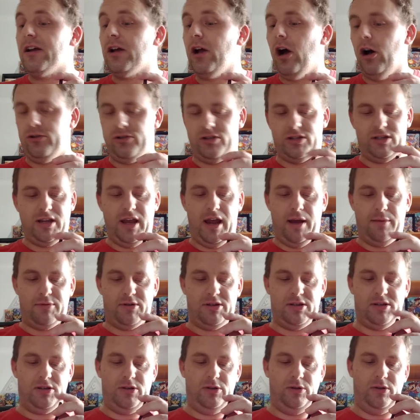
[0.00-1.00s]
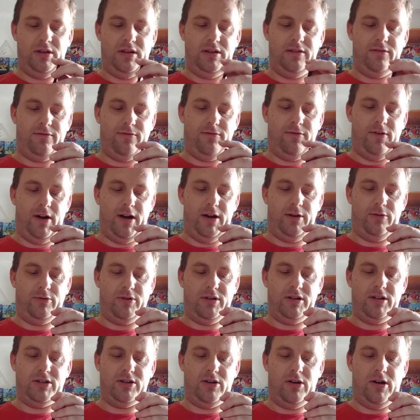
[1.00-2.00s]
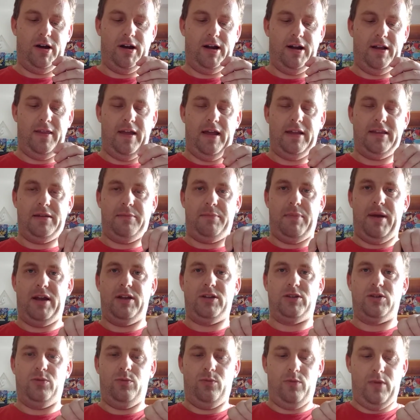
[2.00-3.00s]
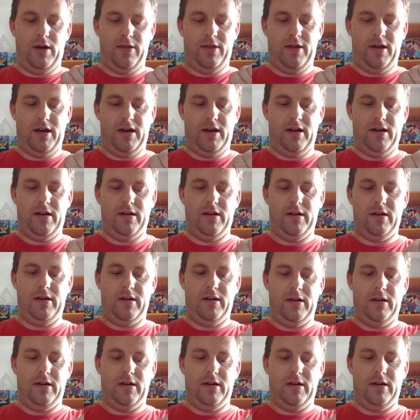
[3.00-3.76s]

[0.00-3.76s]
concept to the final design, and that depends on whether